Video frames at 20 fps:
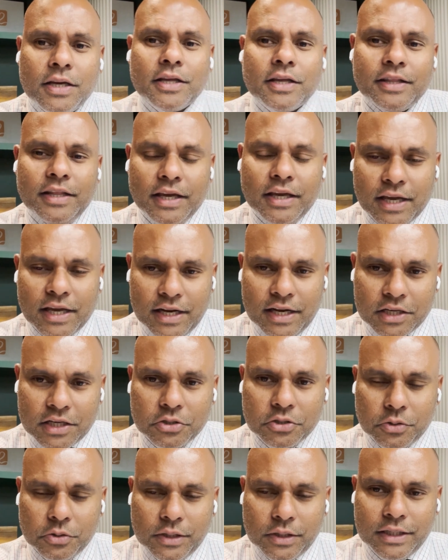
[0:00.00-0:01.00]
they can
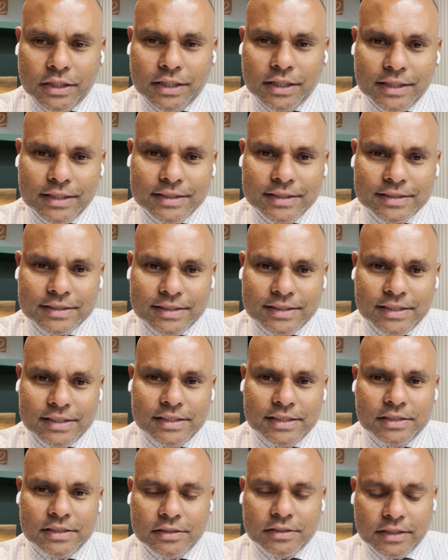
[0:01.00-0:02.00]
actually
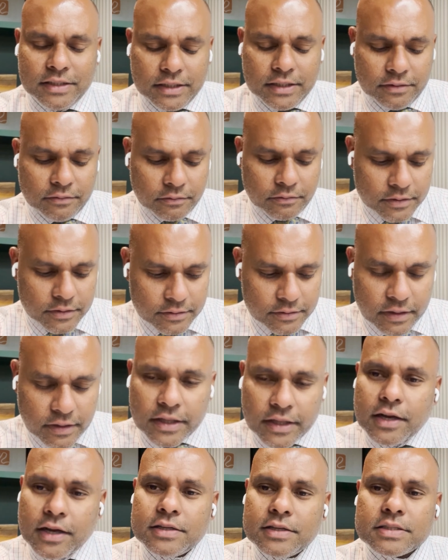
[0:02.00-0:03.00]
see then the
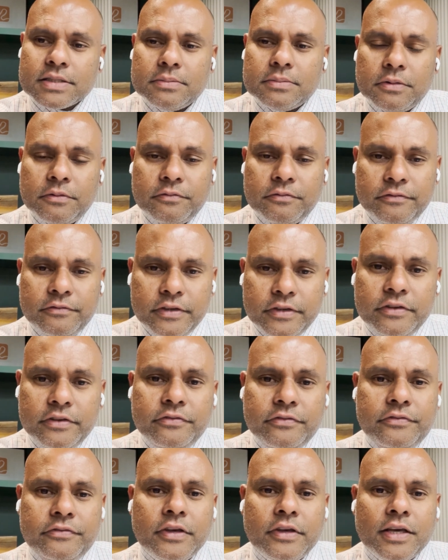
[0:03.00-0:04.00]
customer
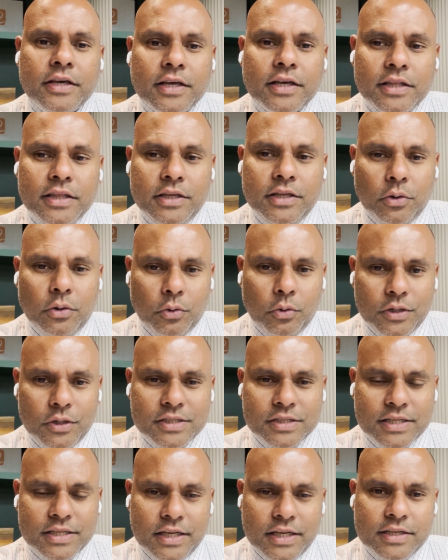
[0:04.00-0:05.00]
view the order
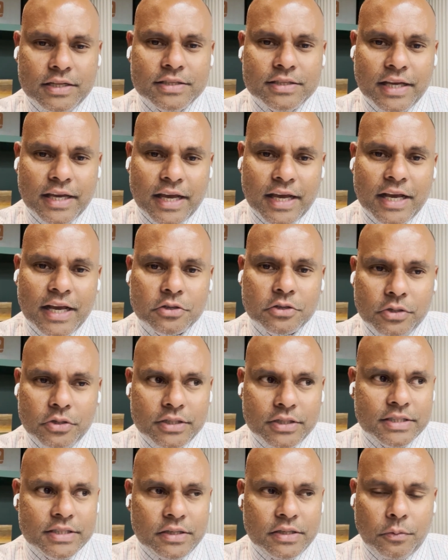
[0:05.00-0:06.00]
status. They can actually
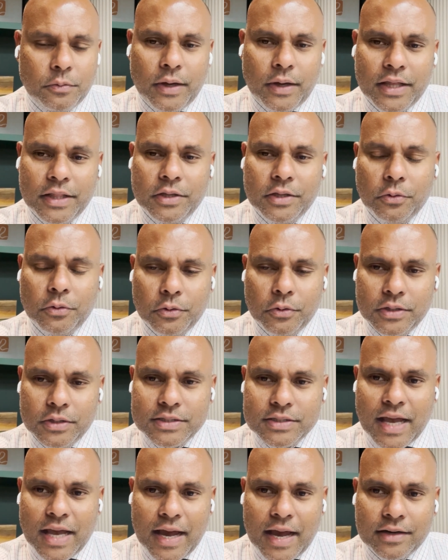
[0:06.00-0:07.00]
see where the order
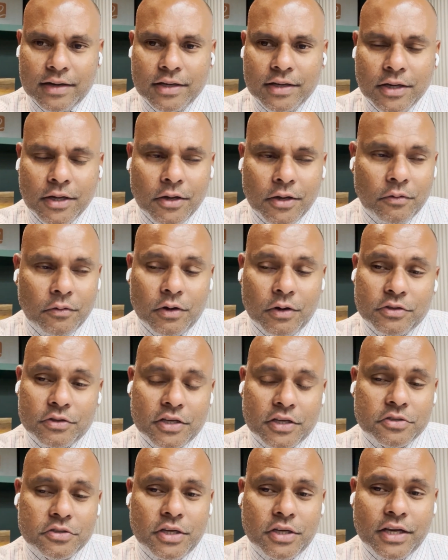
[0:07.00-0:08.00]
is at. One of the
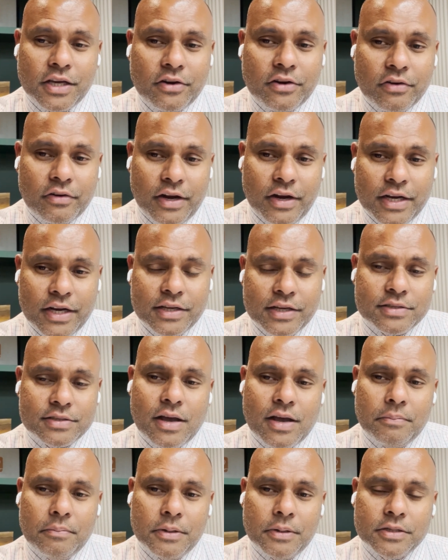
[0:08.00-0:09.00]
actually great
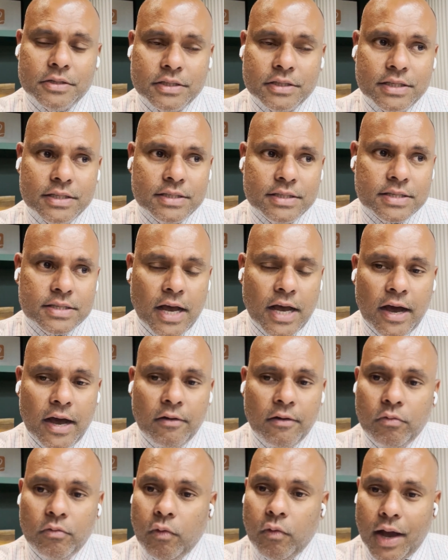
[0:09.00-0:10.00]
examples is
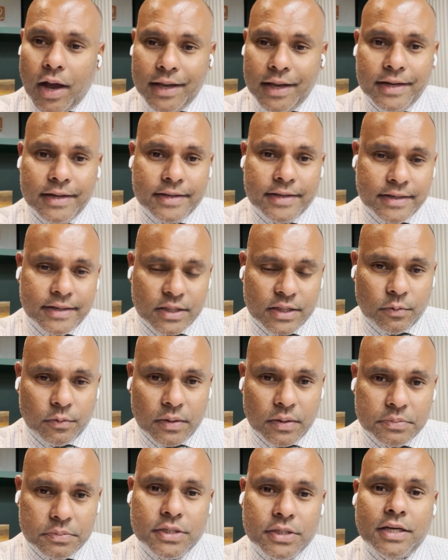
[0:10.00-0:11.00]
Wild Earth
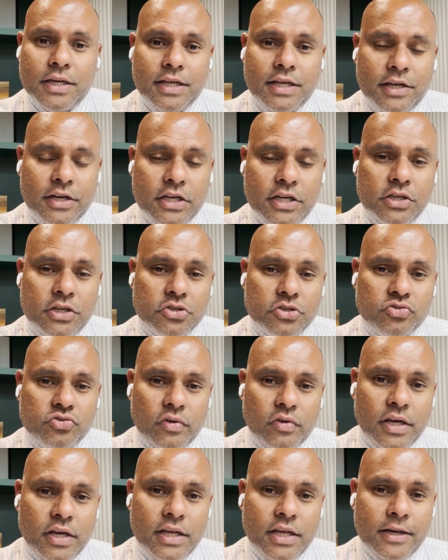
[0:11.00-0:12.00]
website here in
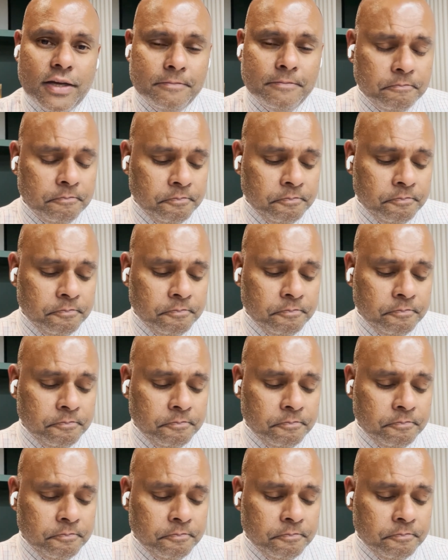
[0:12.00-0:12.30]
Australia.